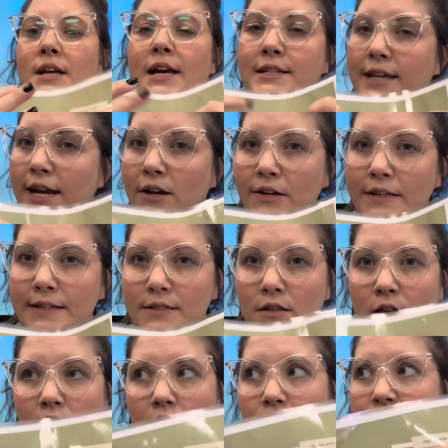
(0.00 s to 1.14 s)
I carry these
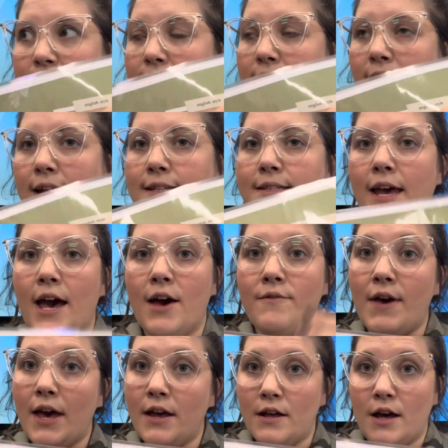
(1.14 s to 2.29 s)
along just in case I have
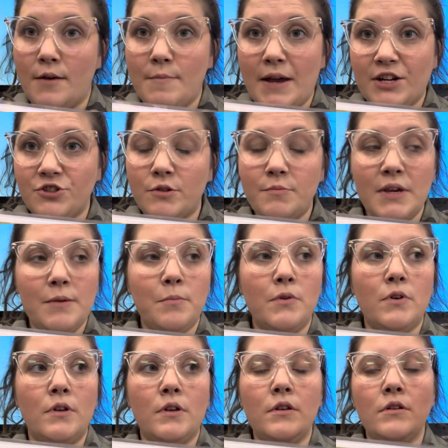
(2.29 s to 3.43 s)
extra
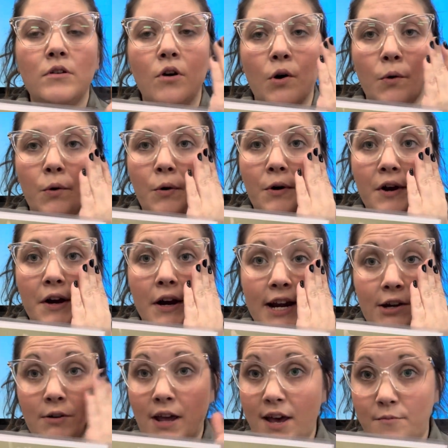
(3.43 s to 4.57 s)
people or I
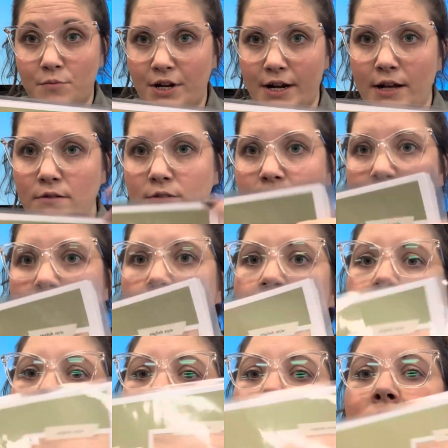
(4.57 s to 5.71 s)
don't have printouts.
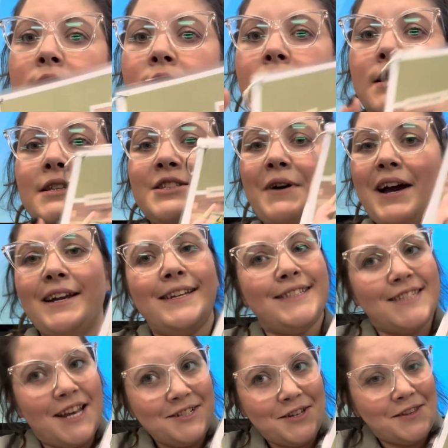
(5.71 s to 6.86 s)
So I
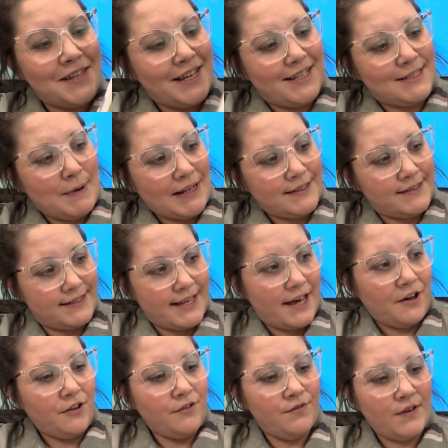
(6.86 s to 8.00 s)
designed all these
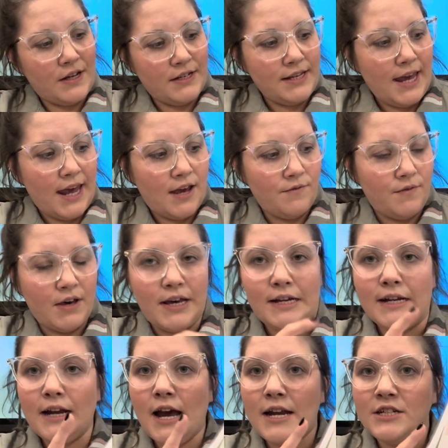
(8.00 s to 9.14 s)
myself in Canva, and
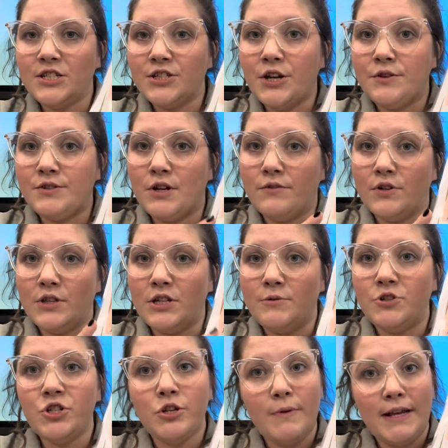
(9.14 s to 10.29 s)
it kind of just goes over the
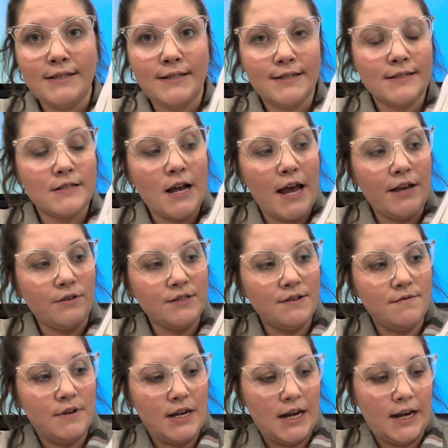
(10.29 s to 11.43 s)
2 basic styles of
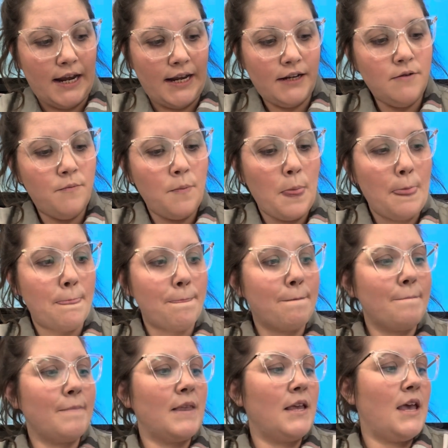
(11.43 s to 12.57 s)
knitting.
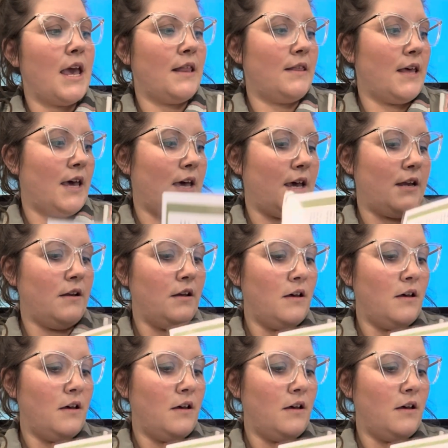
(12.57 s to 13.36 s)
And then